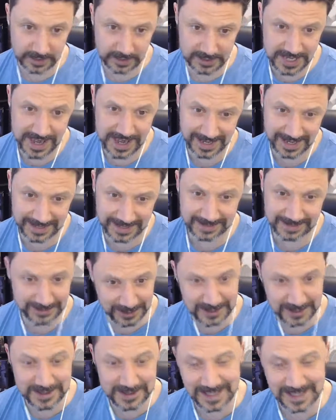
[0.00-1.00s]
say enough
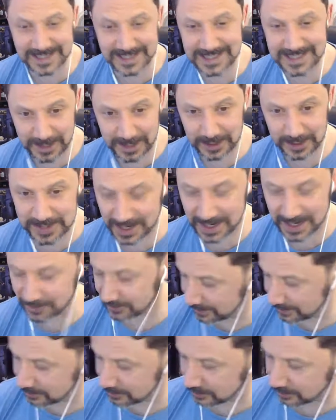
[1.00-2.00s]
good things about Shadow of the
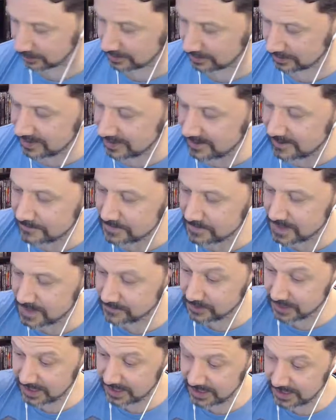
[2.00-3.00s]
Demon Lord. If
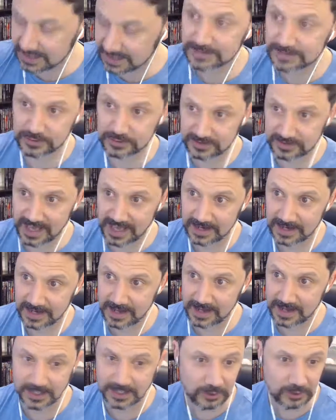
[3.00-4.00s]
you hit level 10
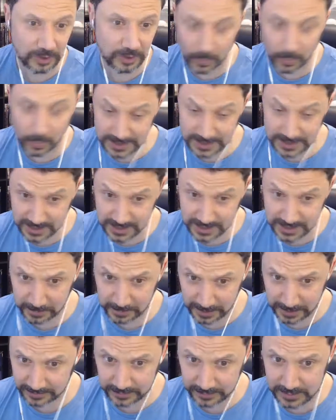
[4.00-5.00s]
and you don't want to stop
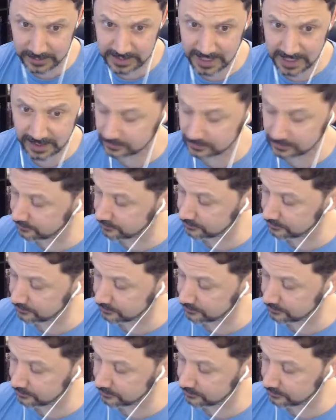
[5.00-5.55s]
playing those characters,